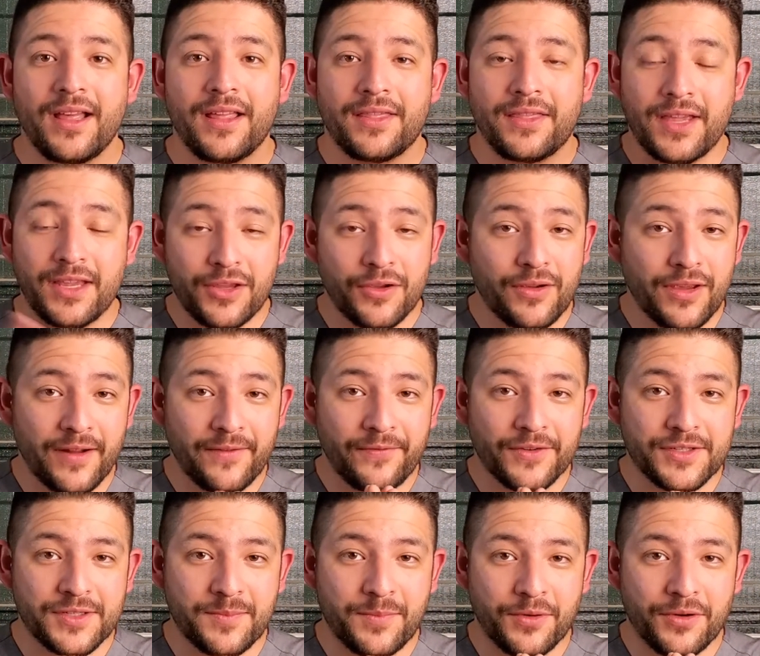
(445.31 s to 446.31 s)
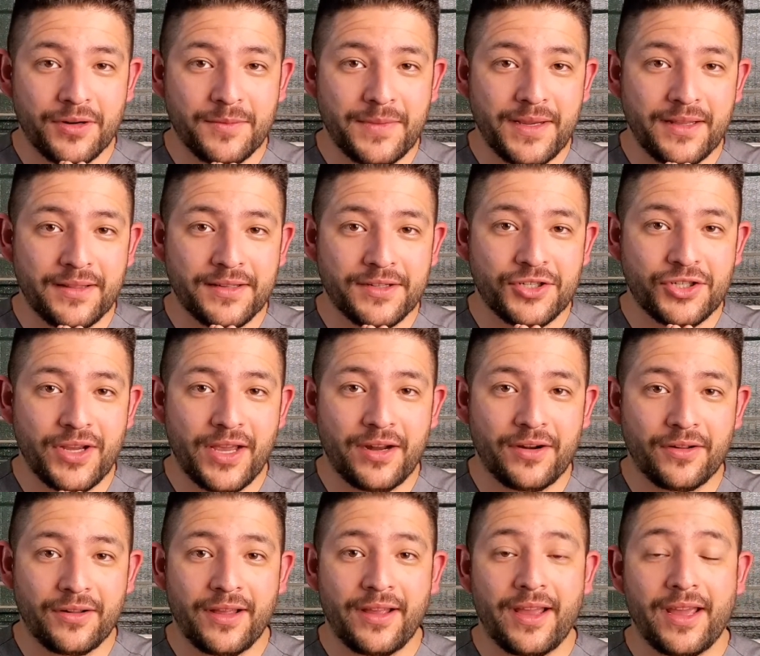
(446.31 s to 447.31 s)
Thank you again for supporting me on this
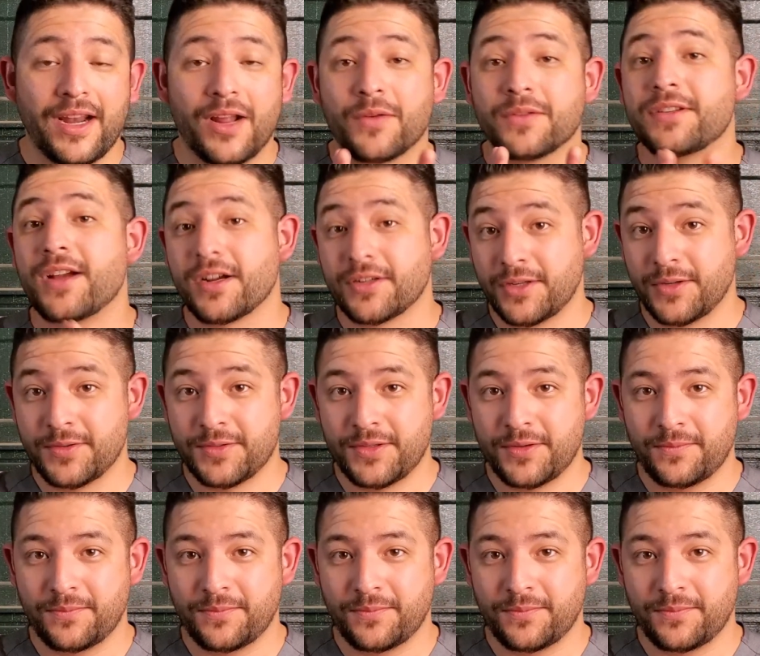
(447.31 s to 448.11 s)
channel, and I will talk to you soon.